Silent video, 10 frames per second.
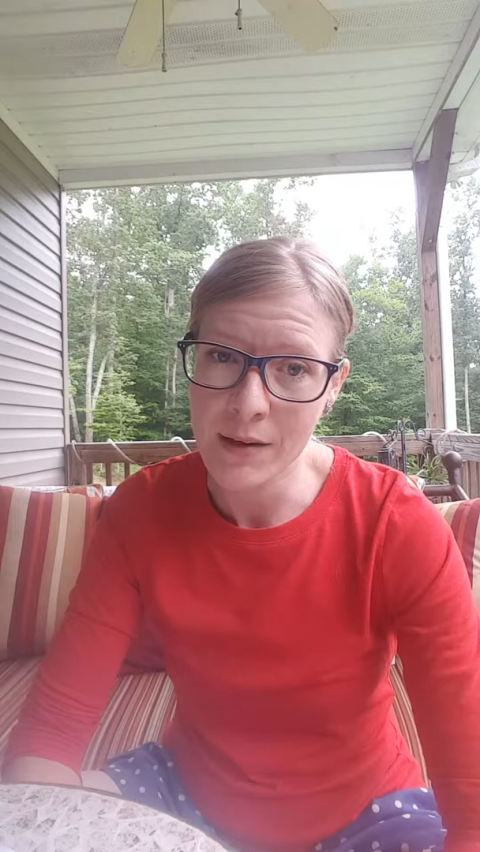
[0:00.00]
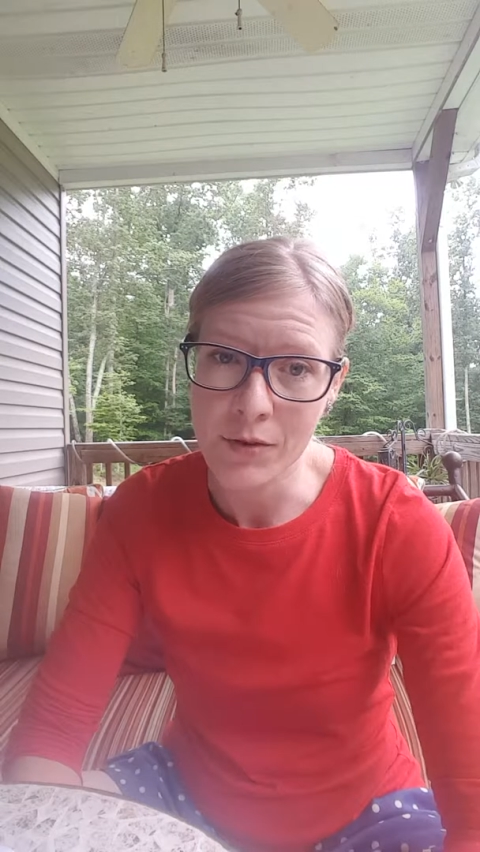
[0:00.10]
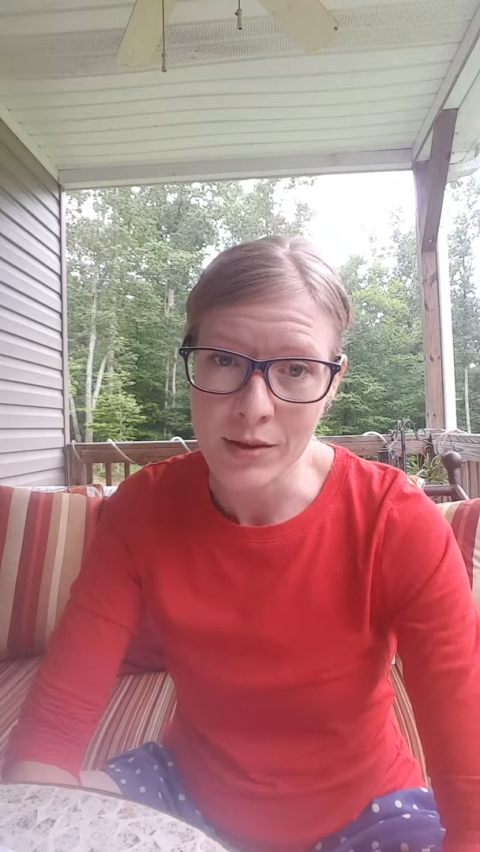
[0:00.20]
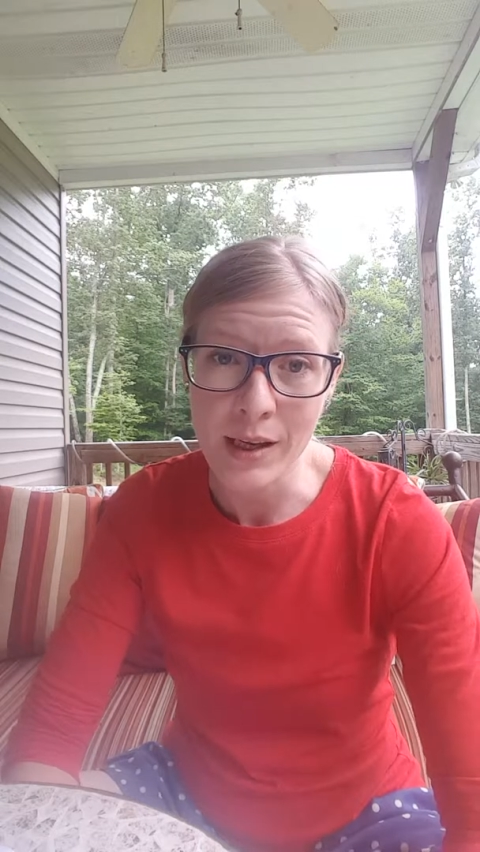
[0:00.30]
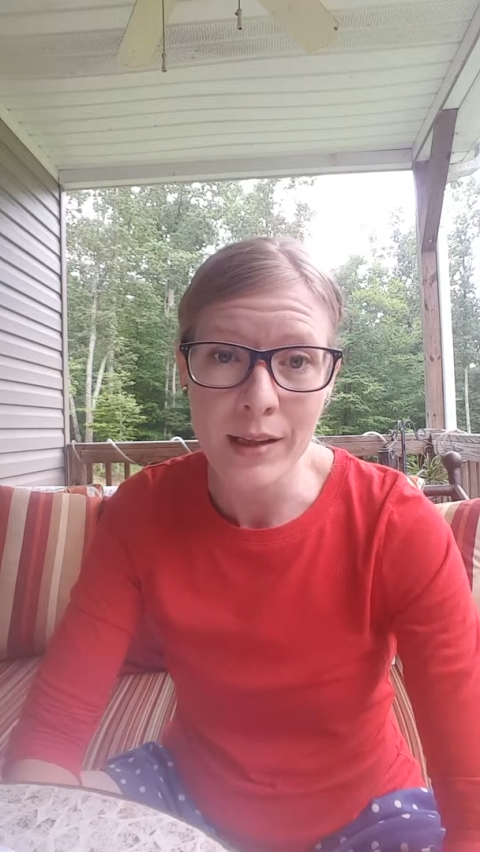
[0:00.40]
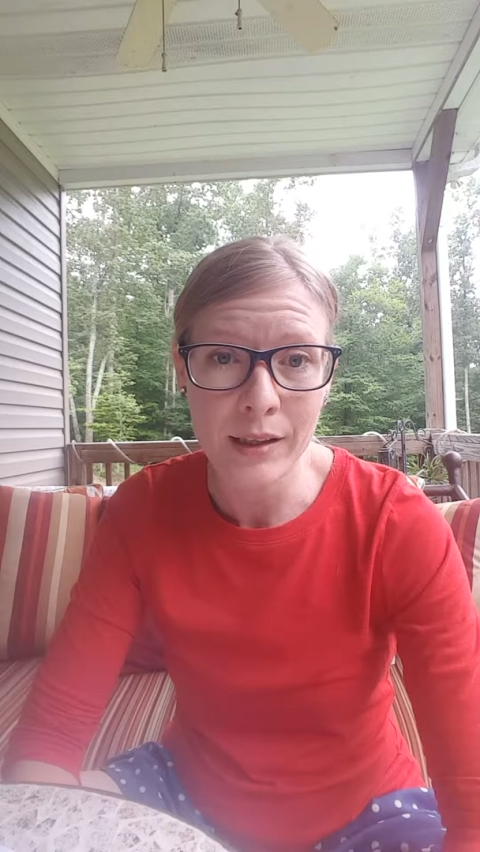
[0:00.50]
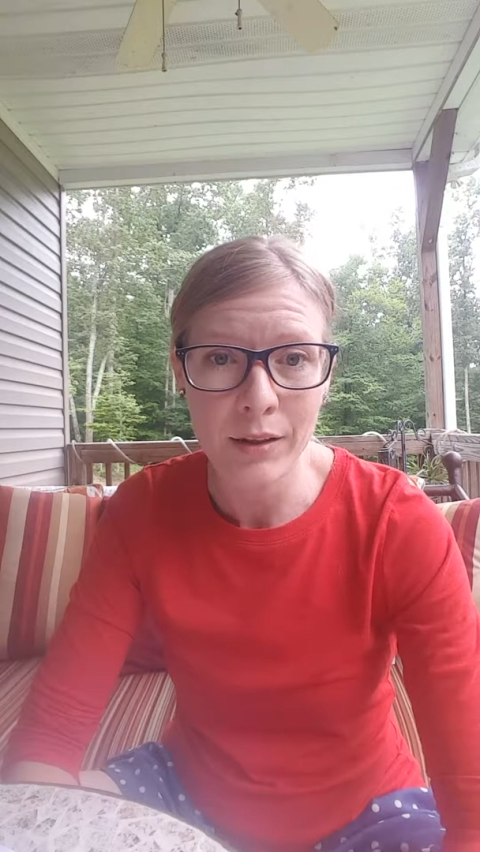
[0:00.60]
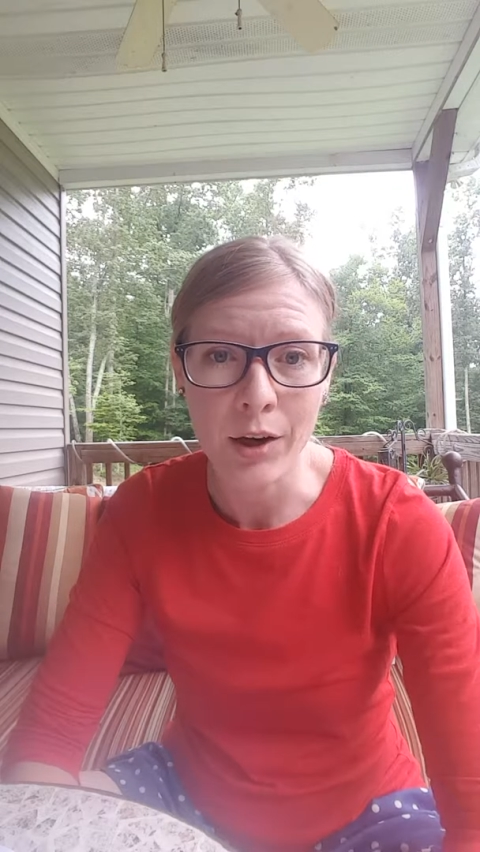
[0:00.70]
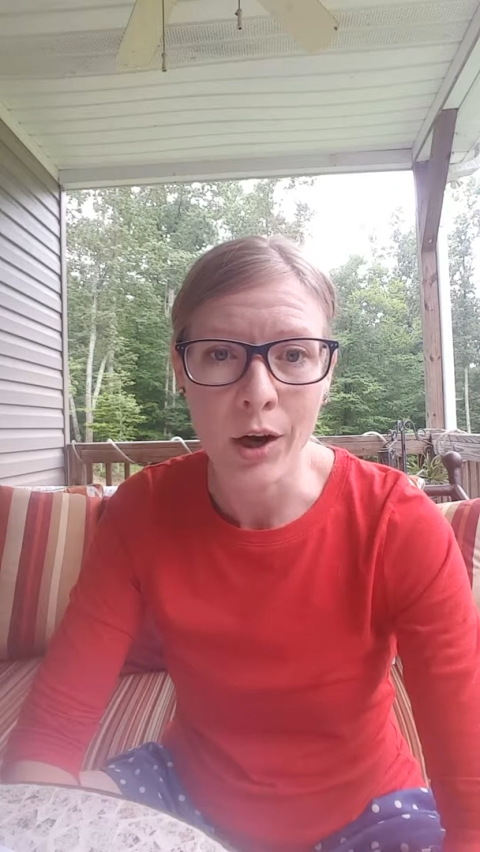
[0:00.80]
if you're selling your